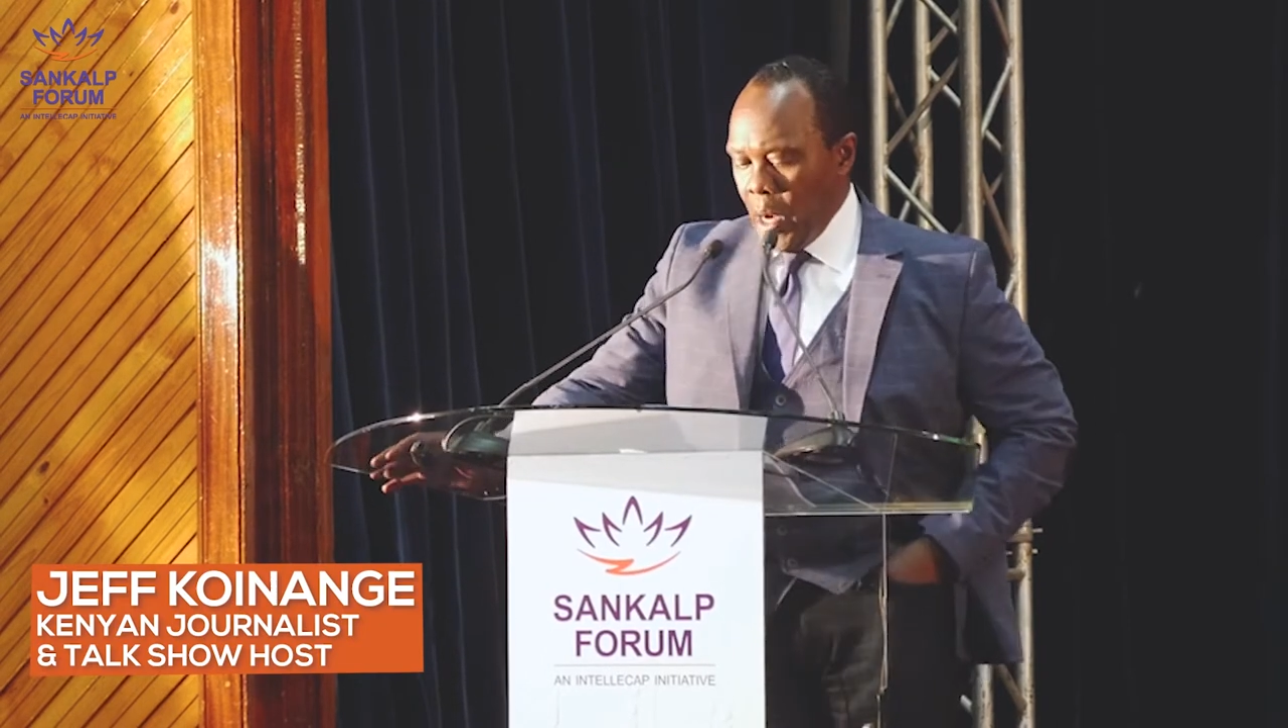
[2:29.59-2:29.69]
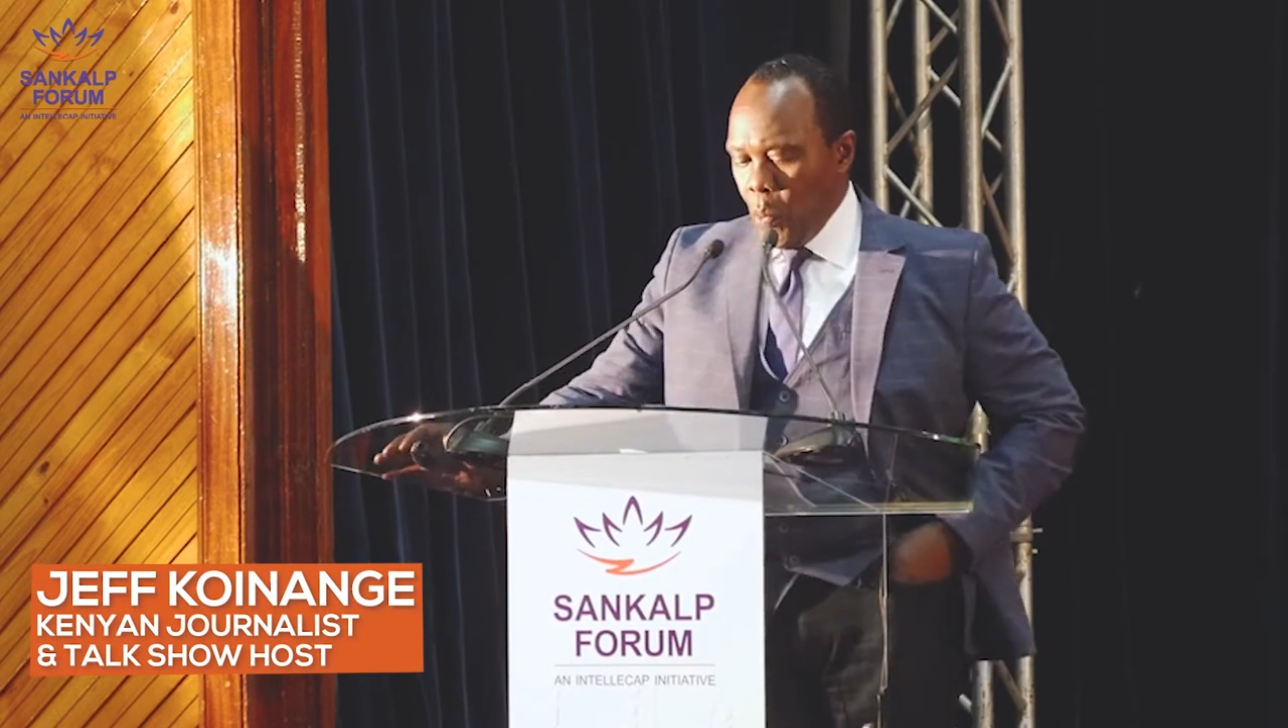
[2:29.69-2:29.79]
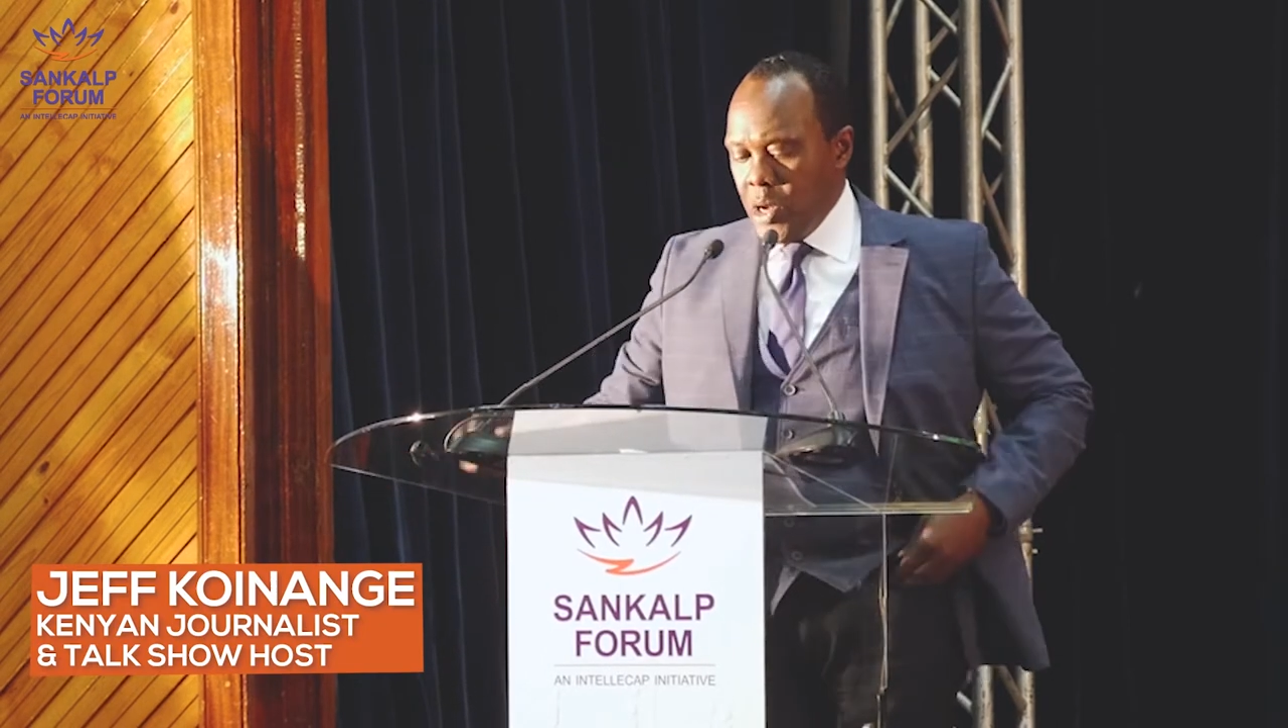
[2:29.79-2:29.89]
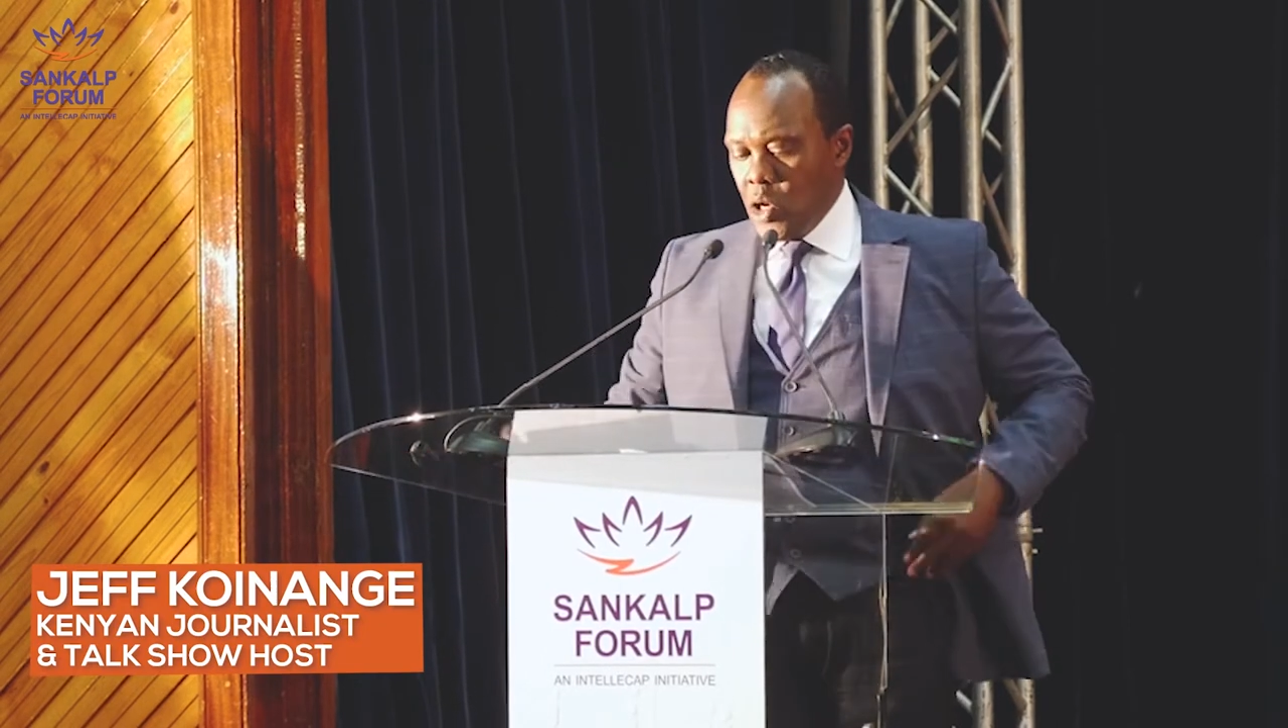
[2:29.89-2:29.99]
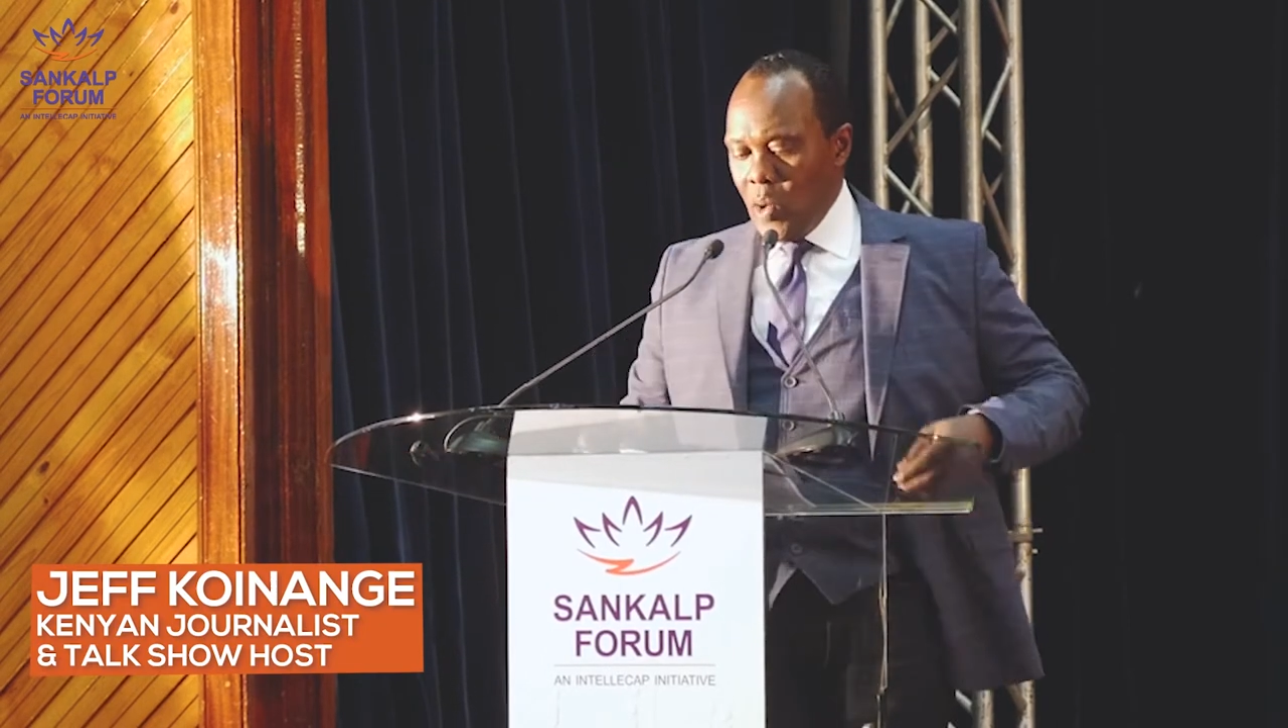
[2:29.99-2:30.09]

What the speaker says: And when you